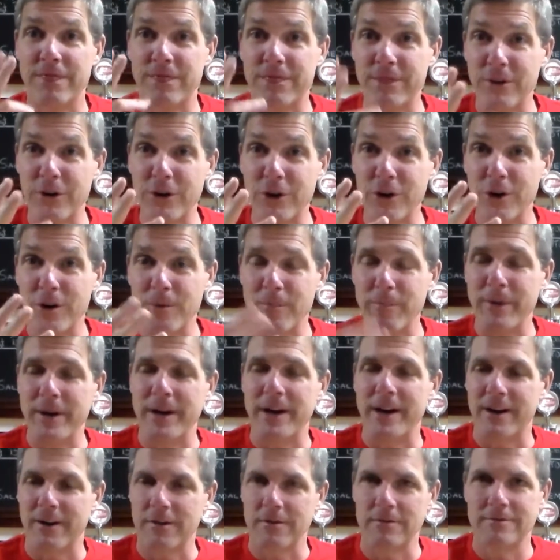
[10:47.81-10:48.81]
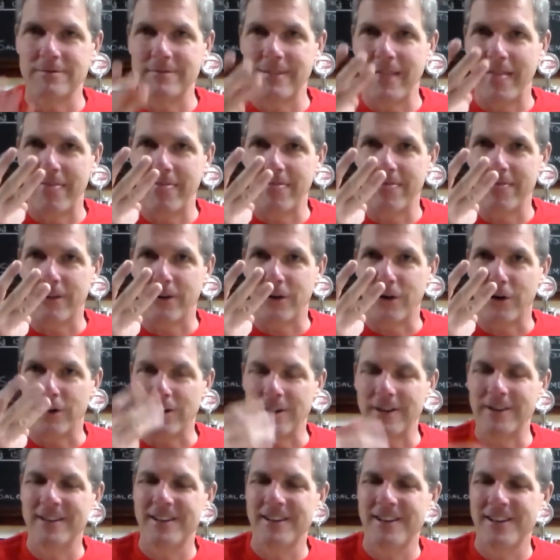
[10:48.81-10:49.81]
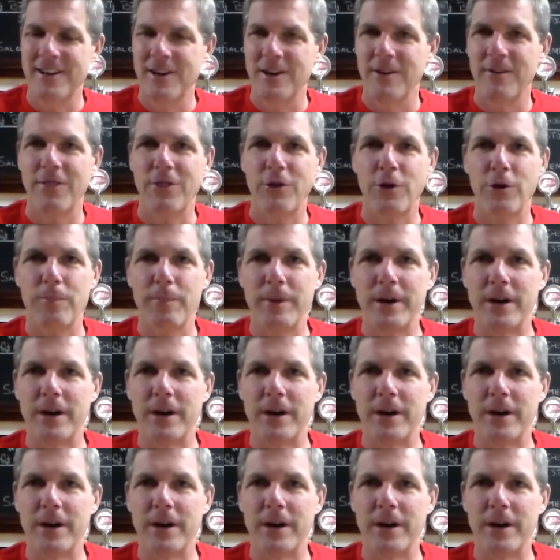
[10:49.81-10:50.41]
third beer for the